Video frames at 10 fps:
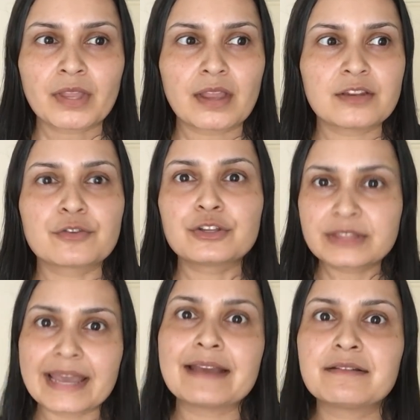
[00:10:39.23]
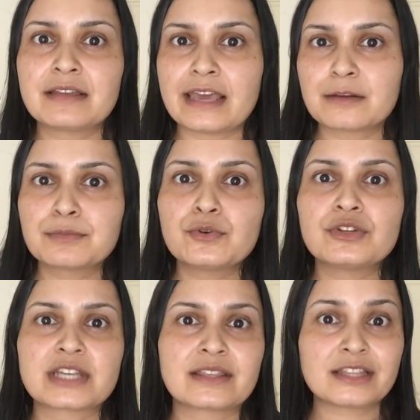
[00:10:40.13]
You know, they get a
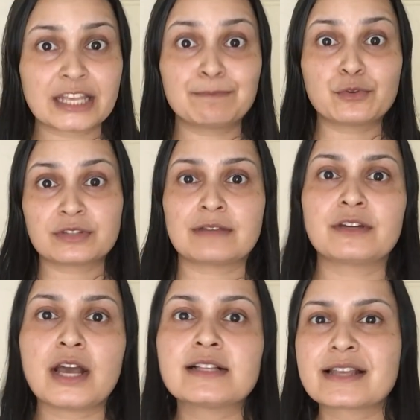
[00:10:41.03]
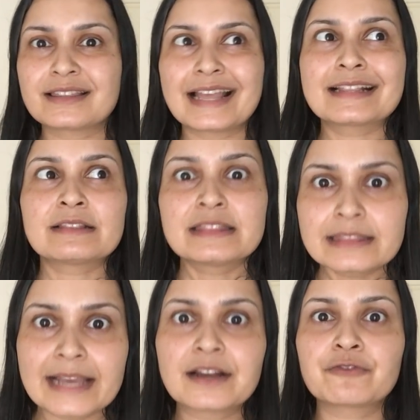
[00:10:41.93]
boost and then they boost someone else and like
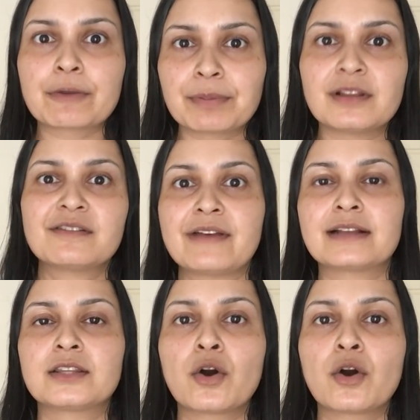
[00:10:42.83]
like a ripple effect,